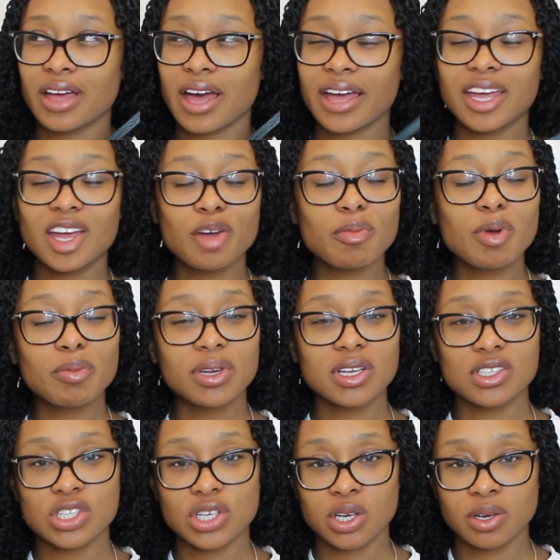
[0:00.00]
can't remember
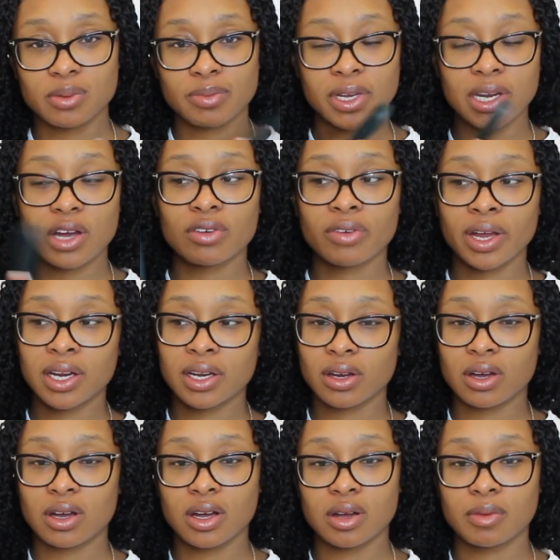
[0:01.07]
the term, but I'll write it
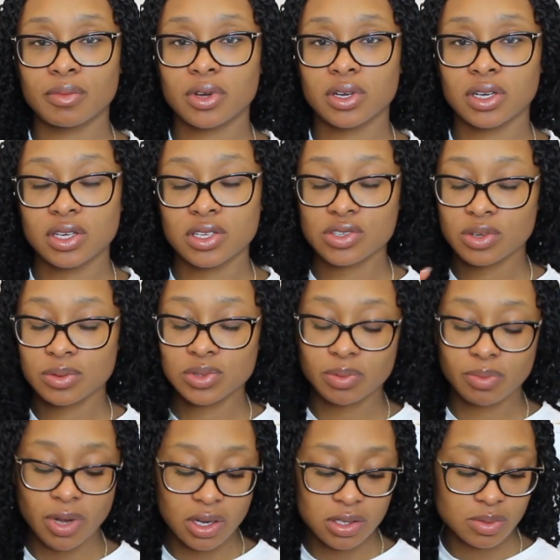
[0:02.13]
in the
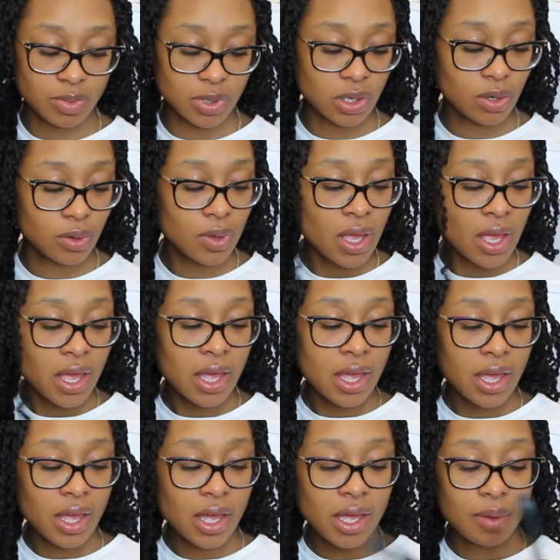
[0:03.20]
description box below.
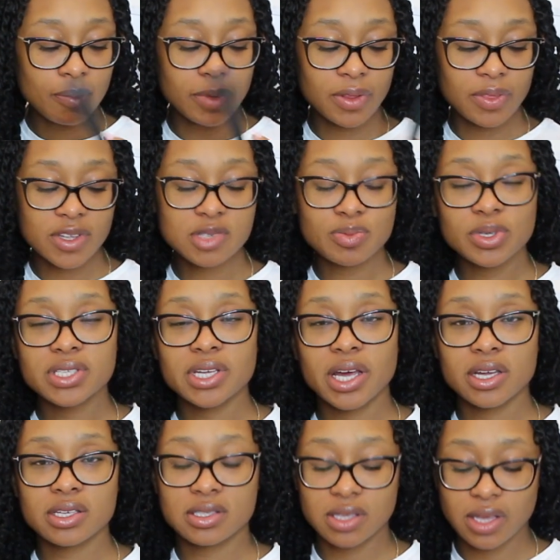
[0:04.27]
But this
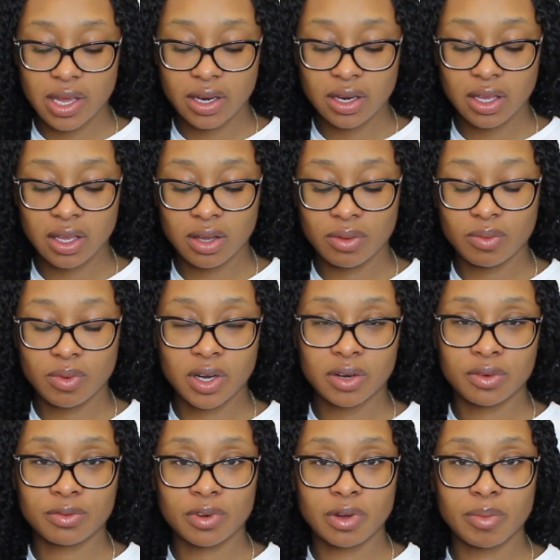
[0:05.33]
protects
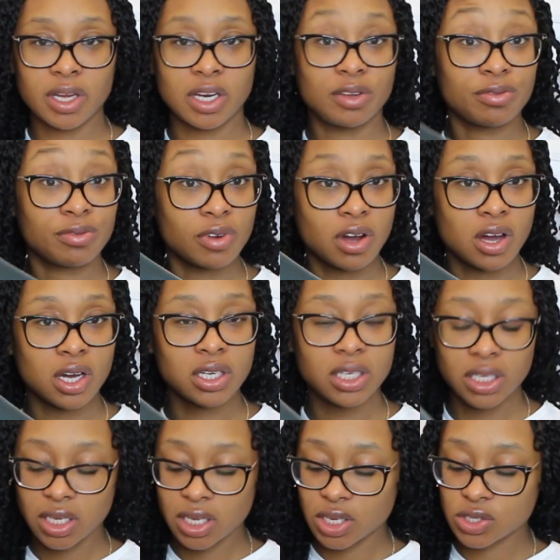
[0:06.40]
anyone from any fraud.
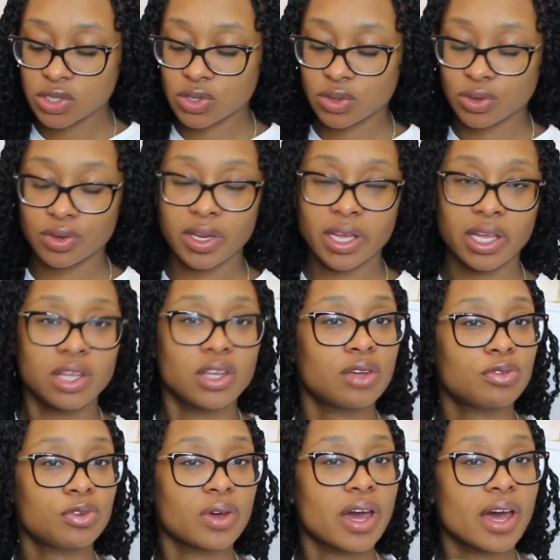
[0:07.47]
So like
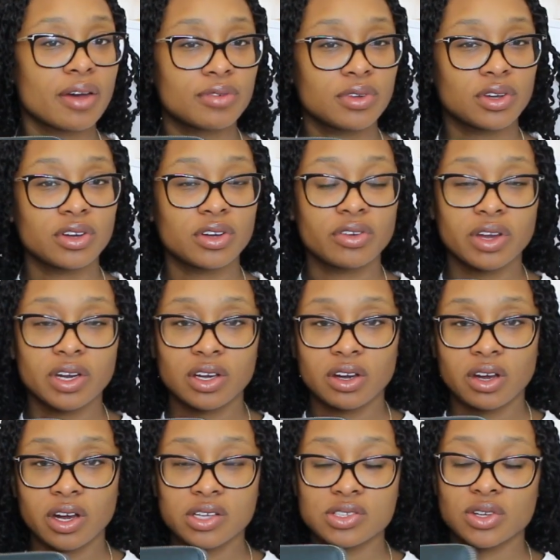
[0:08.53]
if you have your credit
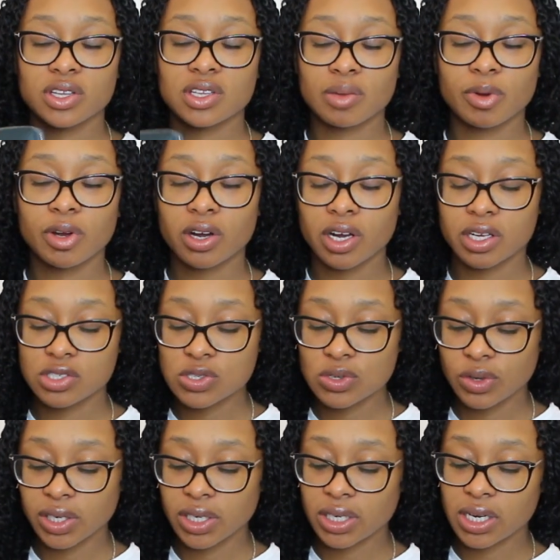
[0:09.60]
cards or your debit cards
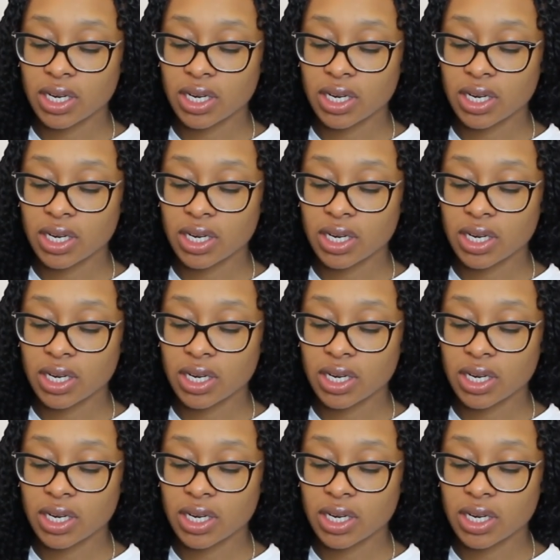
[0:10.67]
stored in